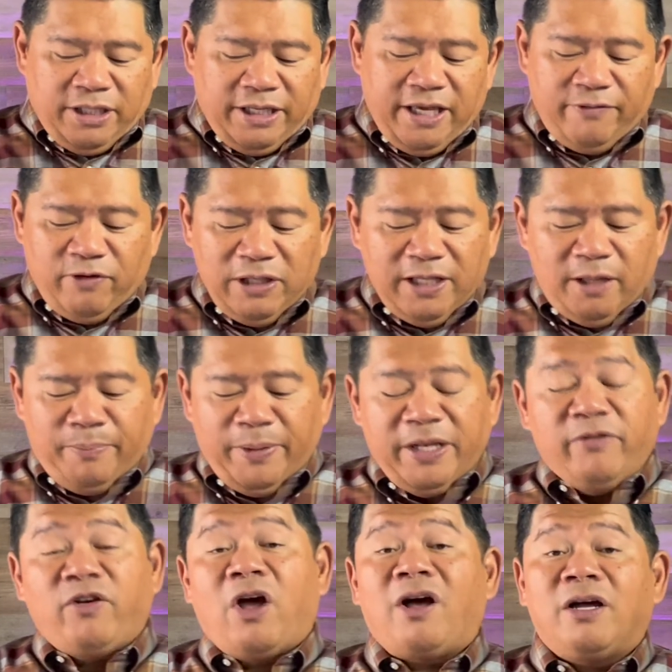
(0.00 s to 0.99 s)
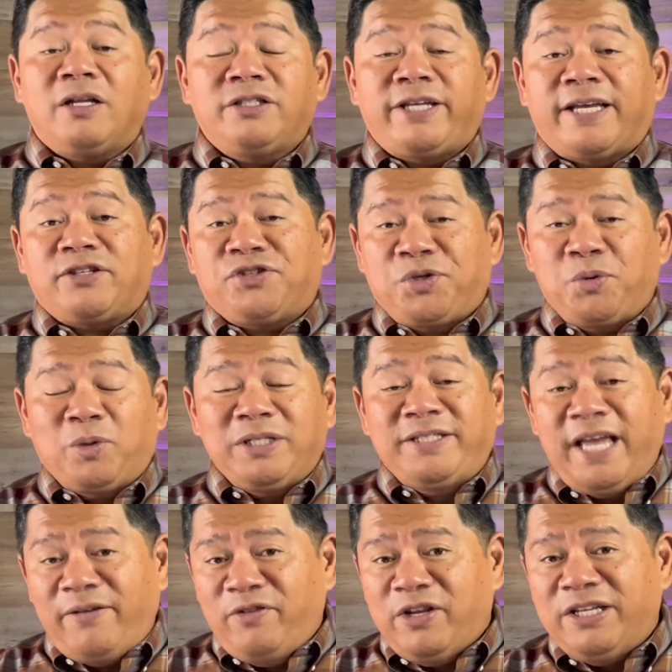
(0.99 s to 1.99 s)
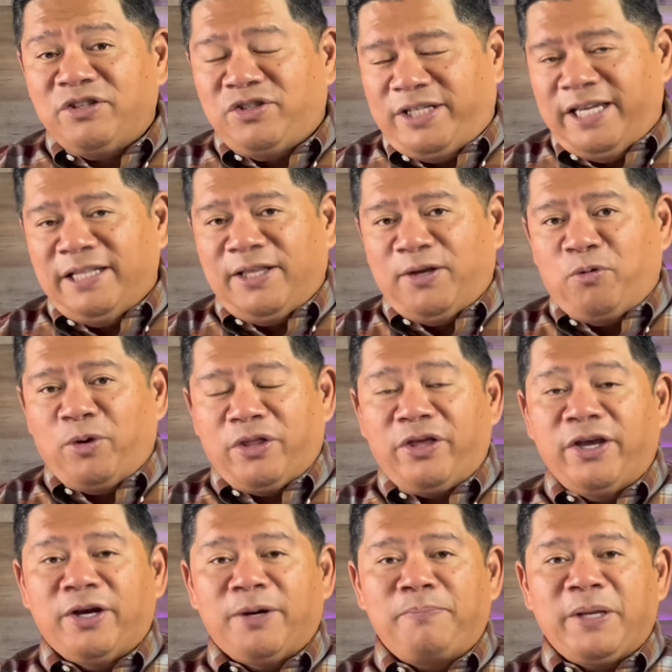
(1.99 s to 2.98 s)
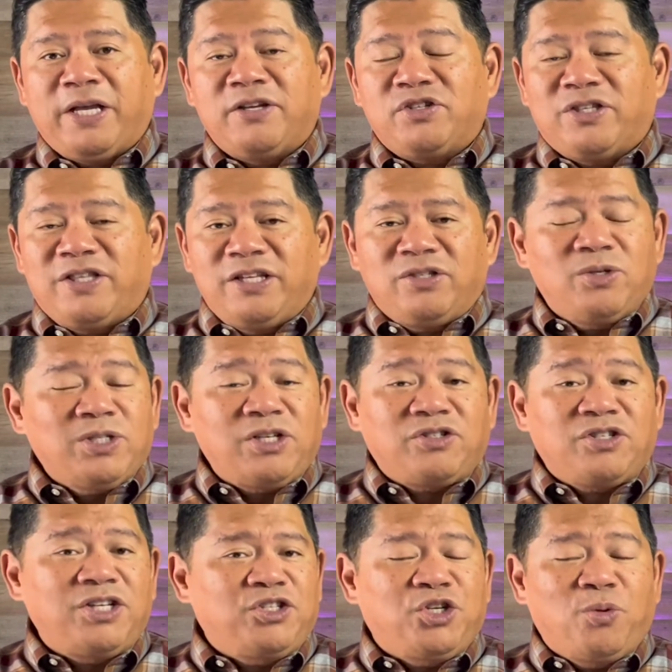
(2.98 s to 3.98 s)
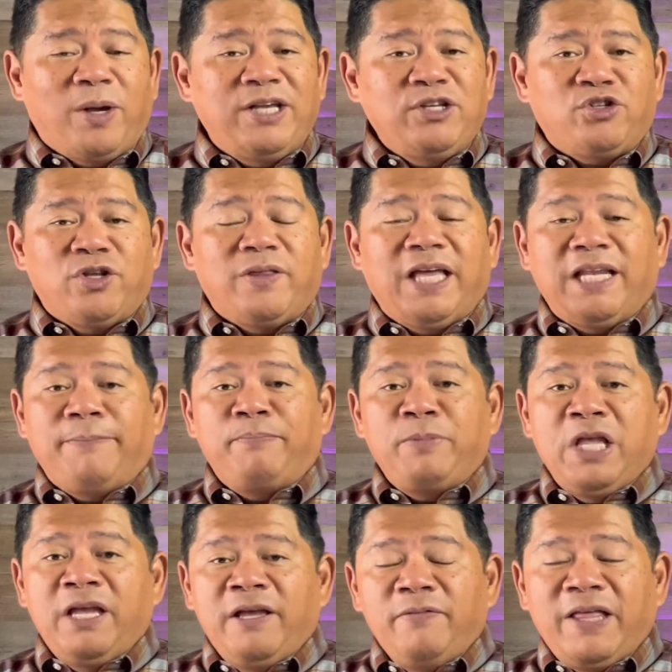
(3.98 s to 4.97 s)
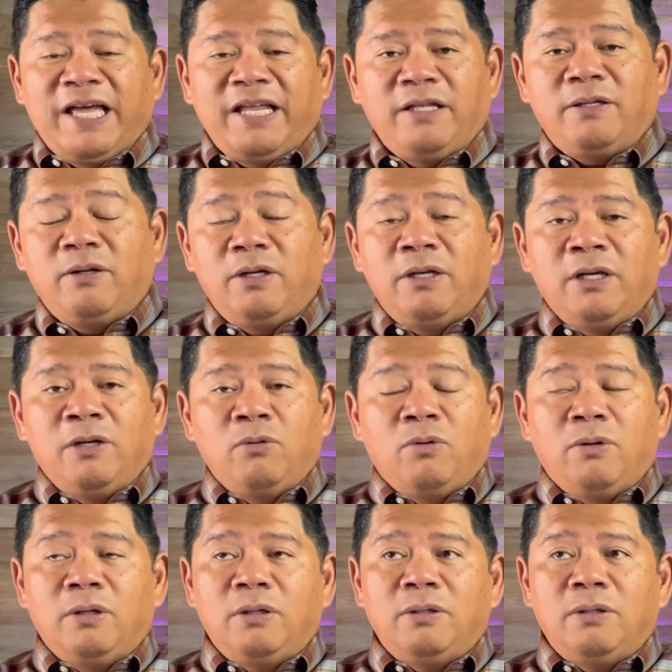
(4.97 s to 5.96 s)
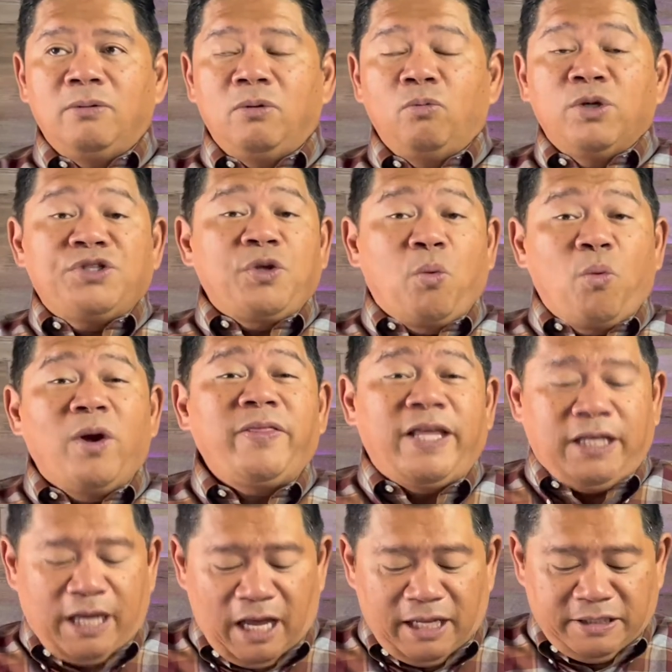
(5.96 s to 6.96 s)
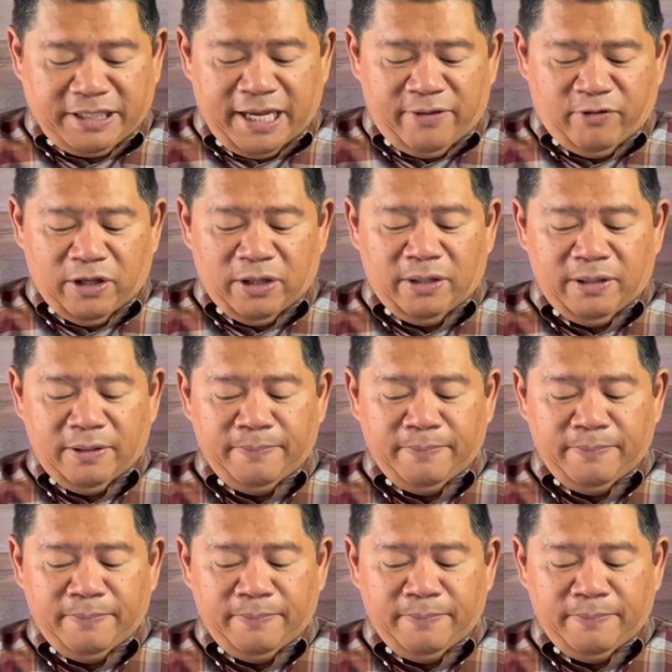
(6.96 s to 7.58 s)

give a little bit of context to what David is dealing with here, because this is a situation that was the one that got David.